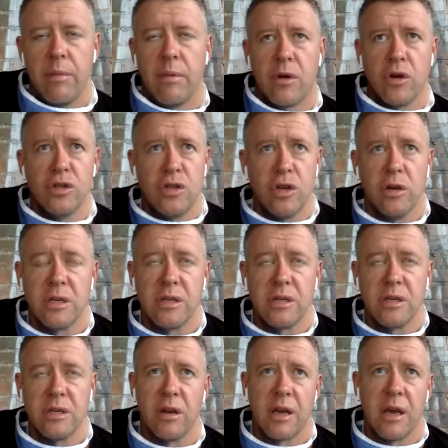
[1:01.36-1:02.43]
concern is going
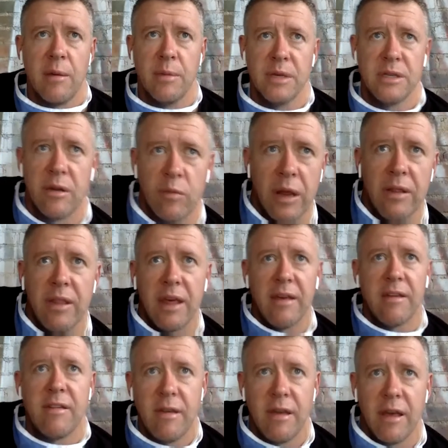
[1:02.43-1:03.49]
to come, is that
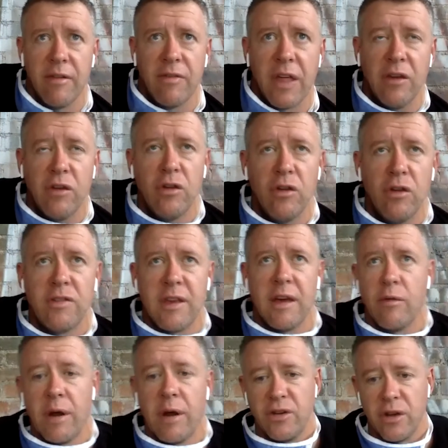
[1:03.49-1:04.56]
if they do say,
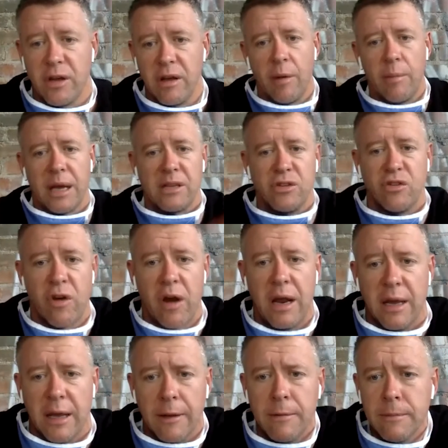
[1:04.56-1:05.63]
right, you can go back to
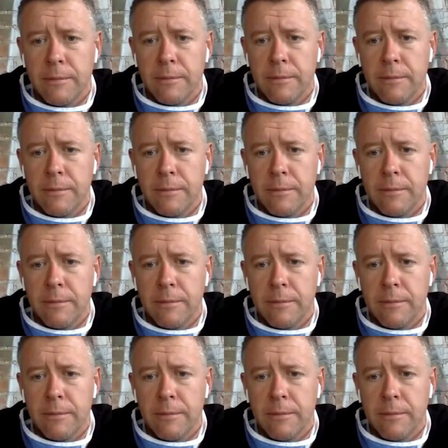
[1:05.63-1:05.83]
trading,